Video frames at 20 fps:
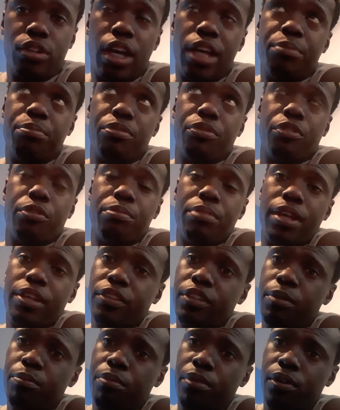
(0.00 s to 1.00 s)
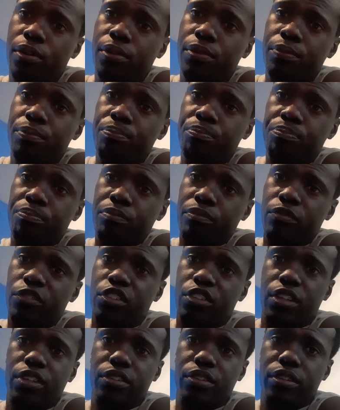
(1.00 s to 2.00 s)
I prefer basketball
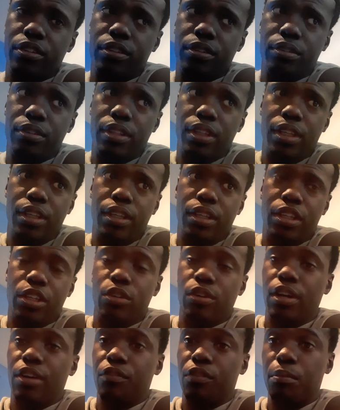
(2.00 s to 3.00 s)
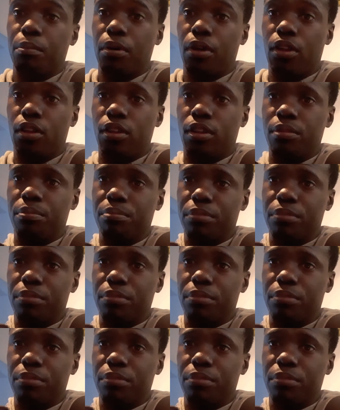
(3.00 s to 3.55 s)
just because the you don't have the ball